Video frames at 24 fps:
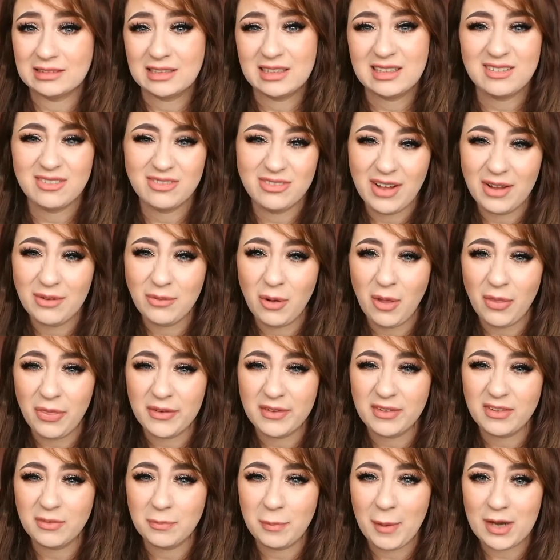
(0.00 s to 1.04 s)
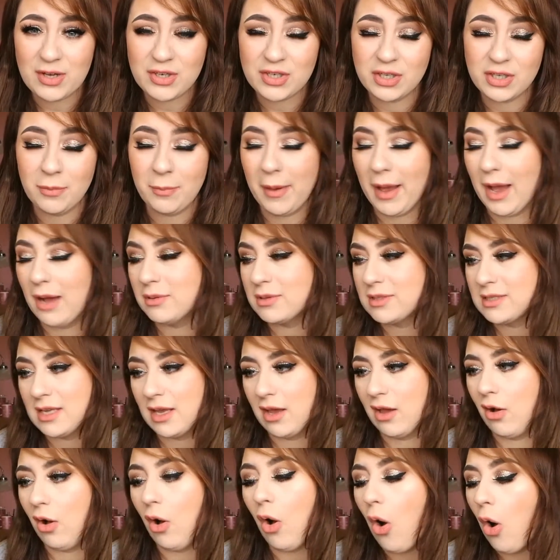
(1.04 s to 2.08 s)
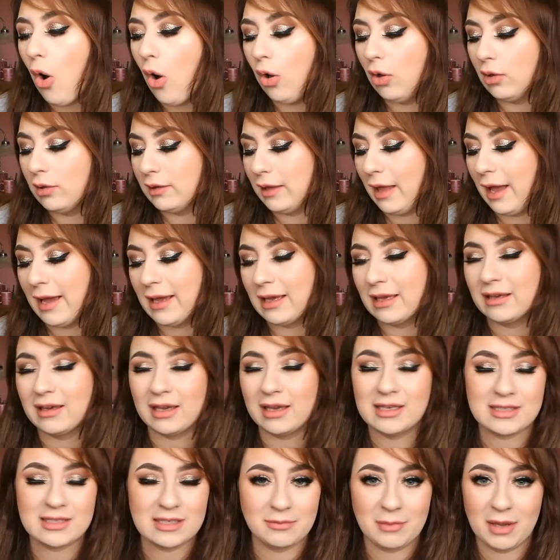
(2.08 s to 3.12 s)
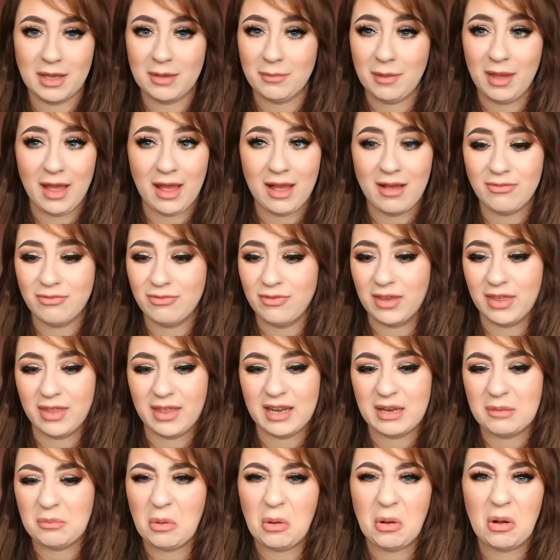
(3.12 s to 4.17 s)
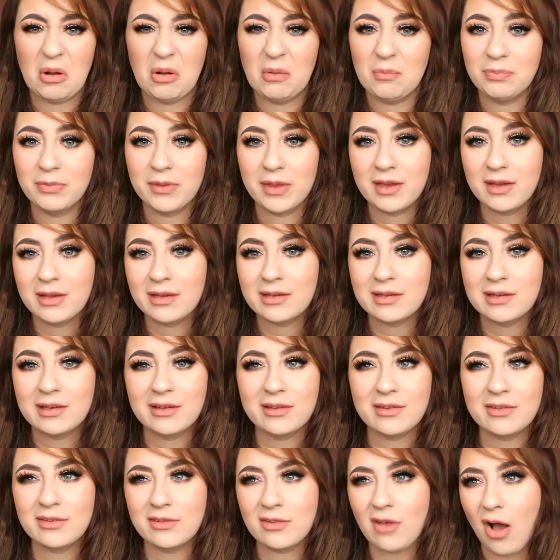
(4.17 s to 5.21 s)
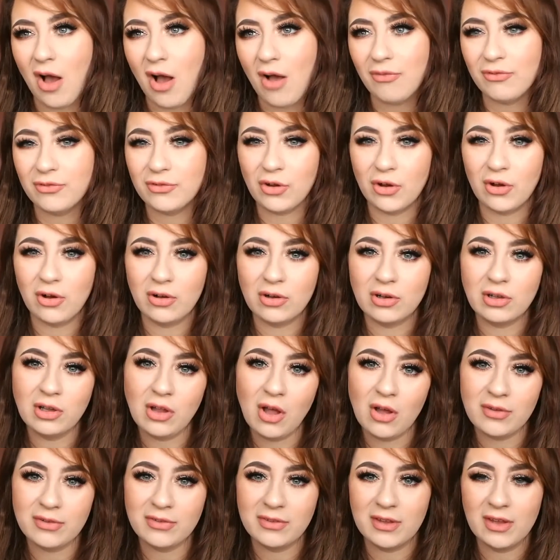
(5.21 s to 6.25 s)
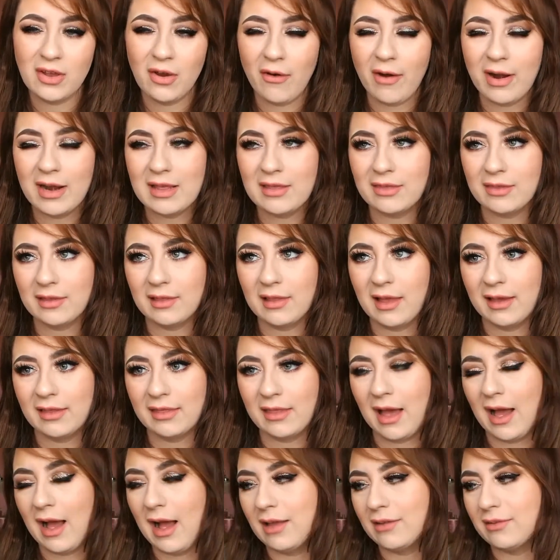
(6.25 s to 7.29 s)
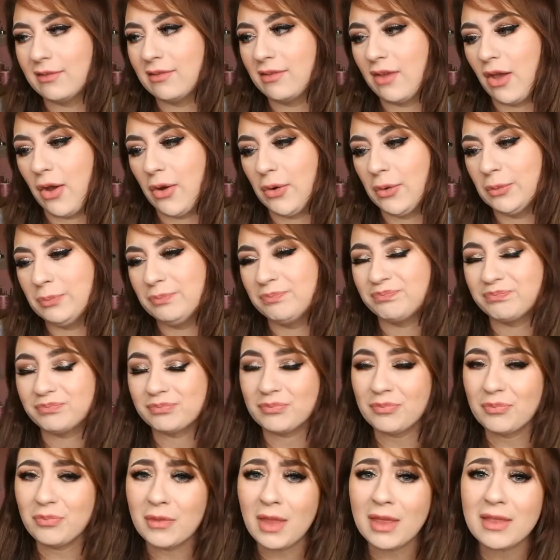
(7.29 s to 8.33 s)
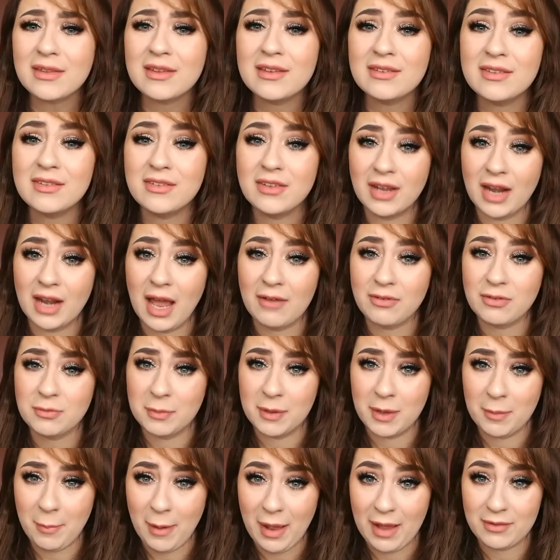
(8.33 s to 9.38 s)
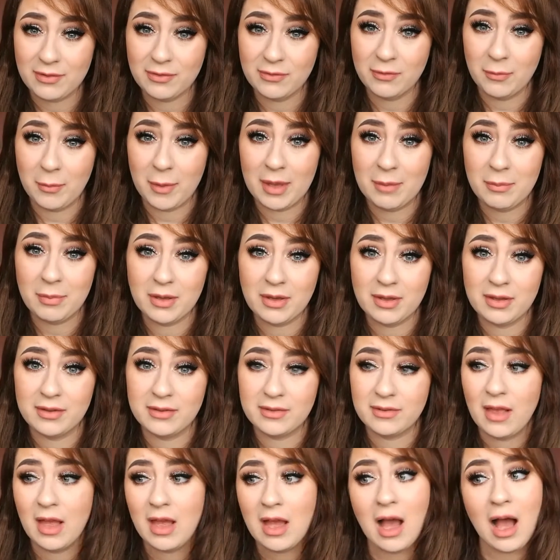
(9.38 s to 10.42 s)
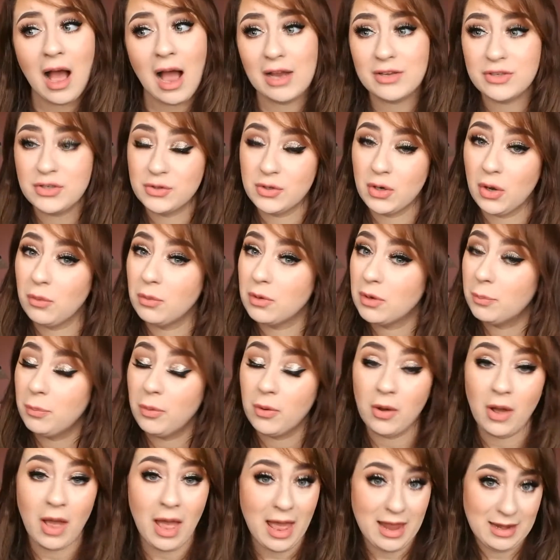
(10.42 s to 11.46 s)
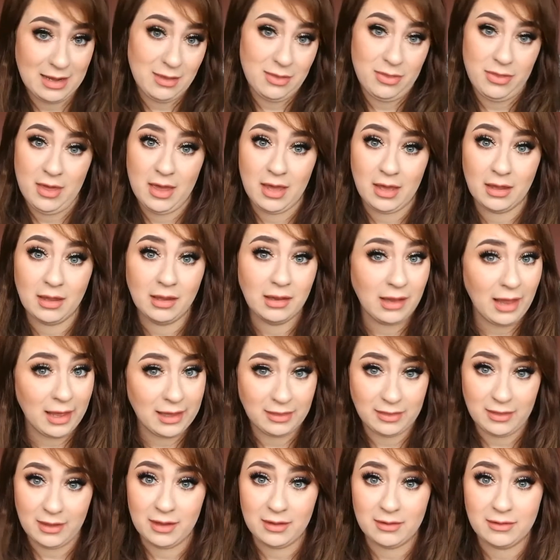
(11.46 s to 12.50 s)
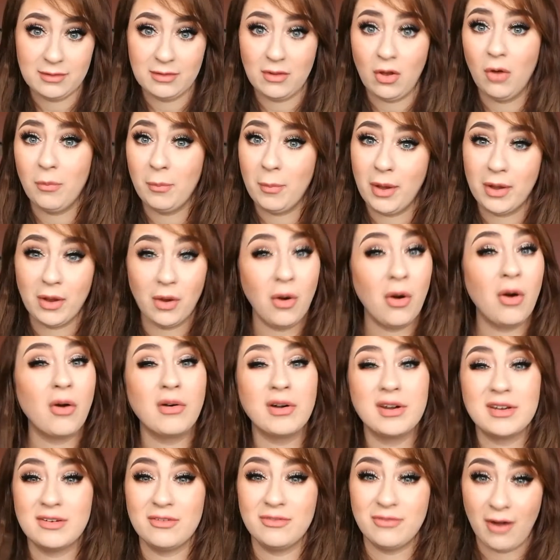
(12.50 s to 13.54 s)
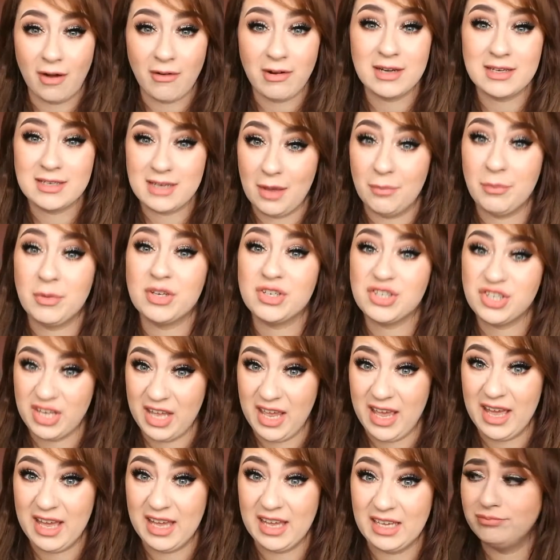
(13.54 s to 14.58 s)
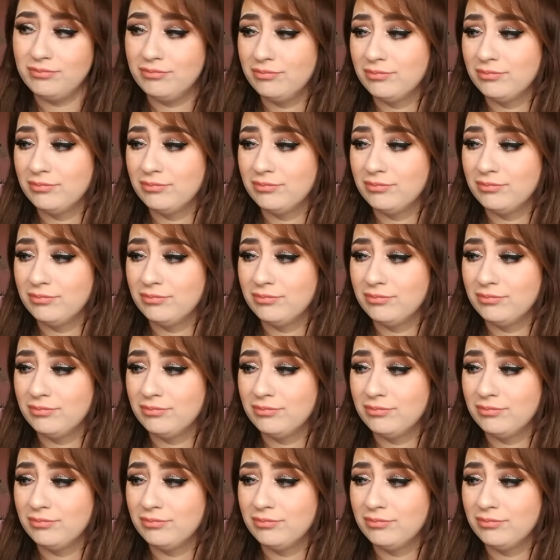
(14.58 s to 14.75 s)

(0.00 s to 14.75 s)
found nothing special about it at all. Like, it didn't make my hair feel any more soft or glossy or anything like that. So this is going to have to be a pass for me, because I do not want to put anything like this on my already very damaged hair.